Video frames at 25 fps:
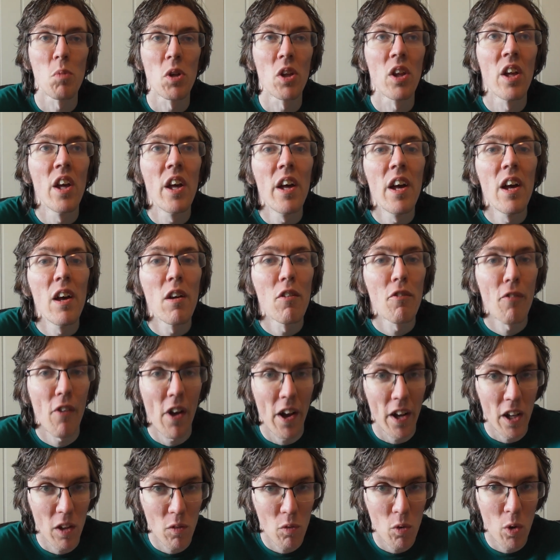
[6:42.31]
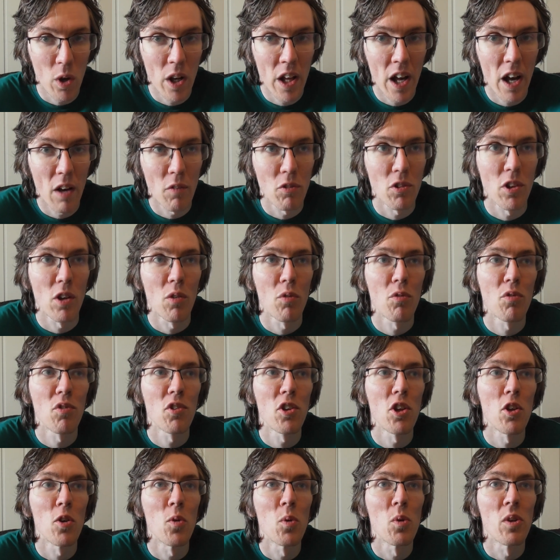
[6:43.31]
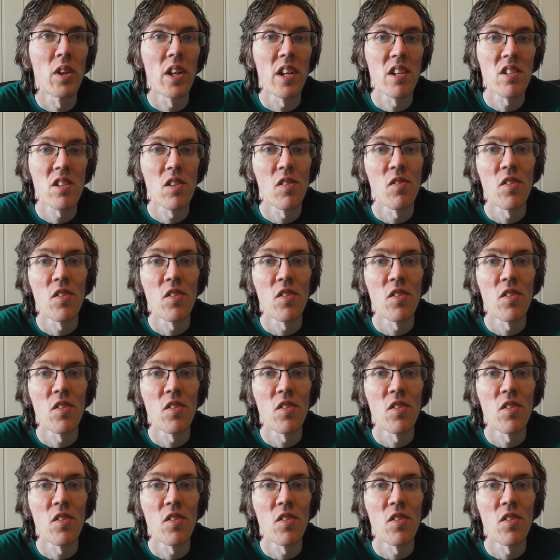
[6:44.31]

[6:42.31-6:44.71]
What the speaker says: but thankfully after a few days